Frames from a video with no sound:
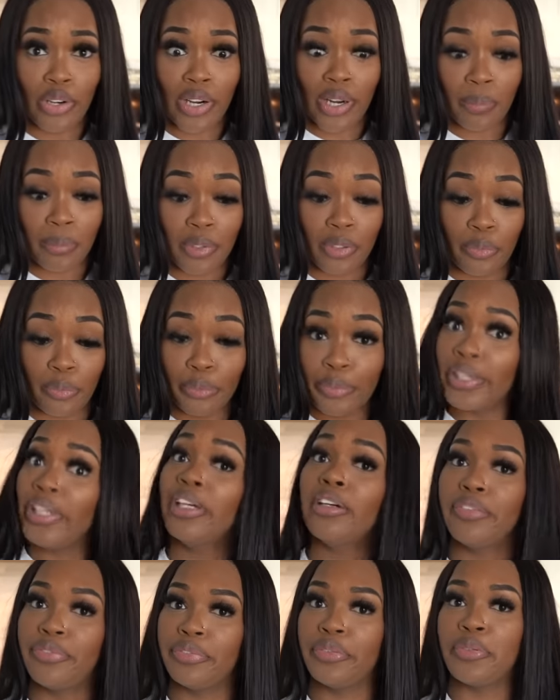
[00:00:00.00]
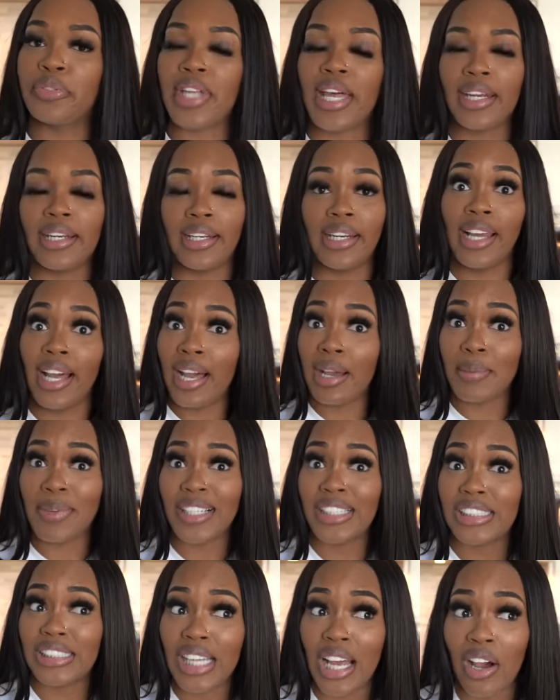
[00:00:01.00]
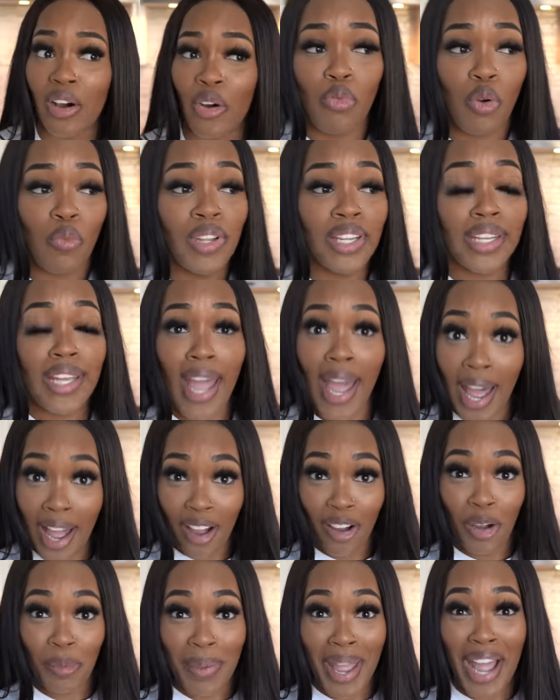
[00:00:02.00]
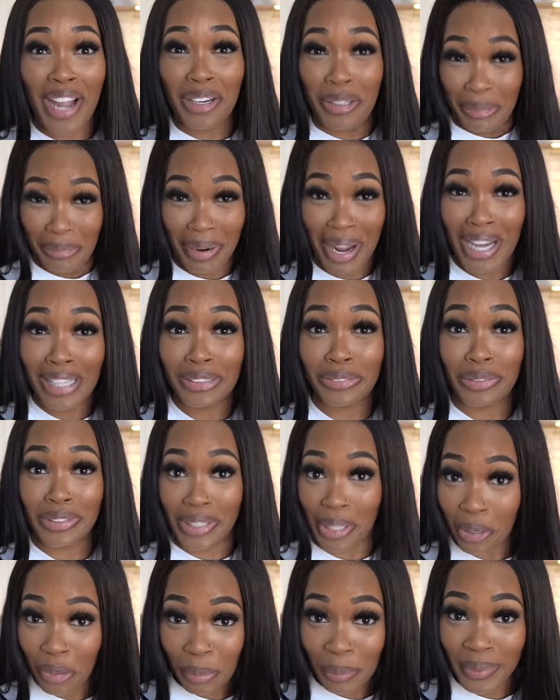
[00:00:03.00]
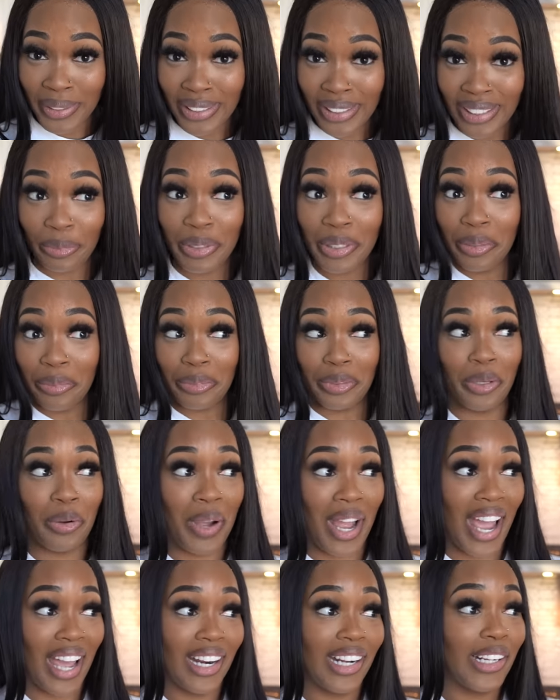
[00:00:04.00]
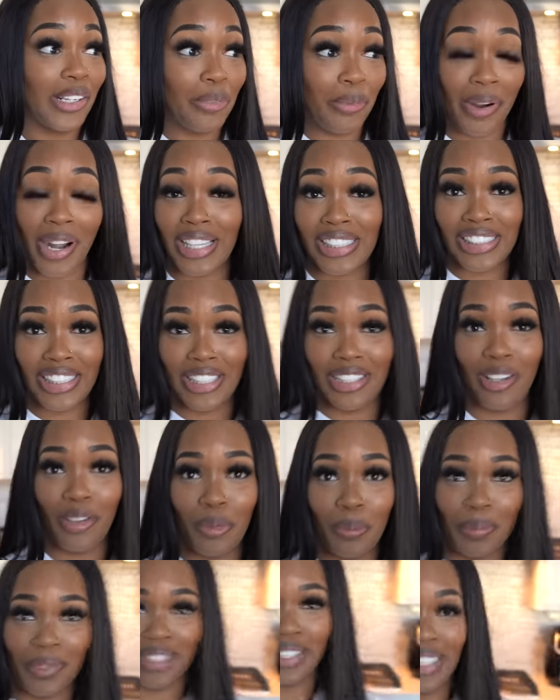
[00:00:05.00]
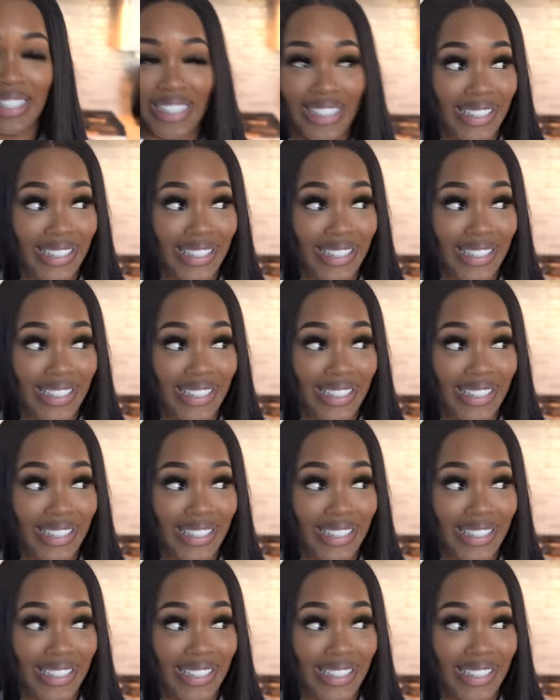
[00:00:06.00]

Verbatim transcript: grab the real foods out of the car, because y'all, when we got home, our garage was open. We don't know how the garage get open.